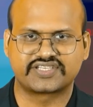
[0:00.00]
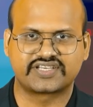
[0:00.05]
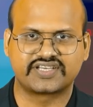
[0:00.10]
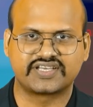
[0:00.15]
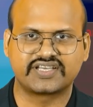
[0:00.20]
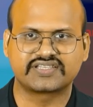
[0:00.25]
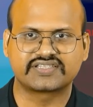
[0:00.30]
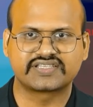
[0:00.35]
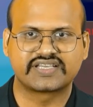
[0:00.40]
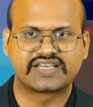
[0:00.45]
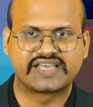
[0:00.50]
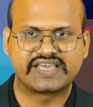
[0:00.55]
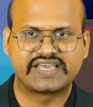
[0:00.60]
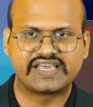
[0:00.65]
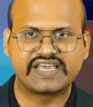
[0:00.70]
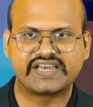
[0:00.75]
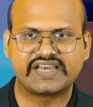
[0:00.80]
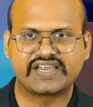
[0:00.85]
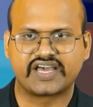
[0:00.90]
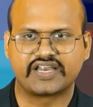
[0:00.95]
is
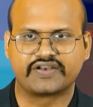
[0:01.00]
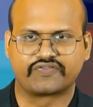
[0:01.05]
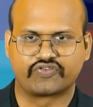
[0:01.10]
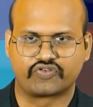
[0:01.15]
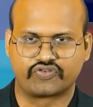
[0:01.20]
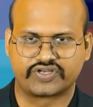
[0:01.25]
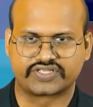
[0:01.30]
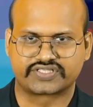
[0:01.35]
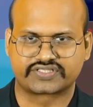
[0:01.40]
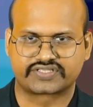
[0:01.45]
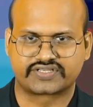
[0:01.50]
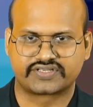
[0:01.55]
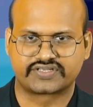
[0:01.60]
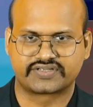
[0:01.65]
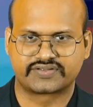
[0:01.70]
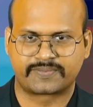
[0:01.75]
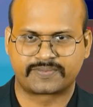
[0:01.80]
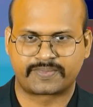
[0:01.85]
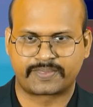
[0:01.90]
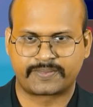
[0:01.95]
area influenced.
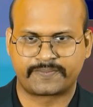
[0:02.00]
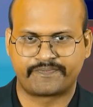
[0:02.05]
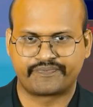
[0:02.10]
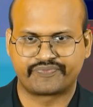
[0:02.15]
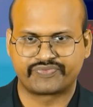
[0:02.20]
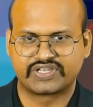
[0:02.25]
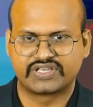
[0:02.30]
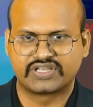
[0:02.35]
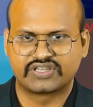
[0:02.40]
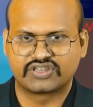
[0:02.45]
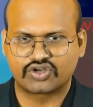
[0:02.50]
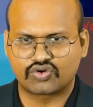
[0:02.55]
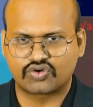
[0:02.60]
The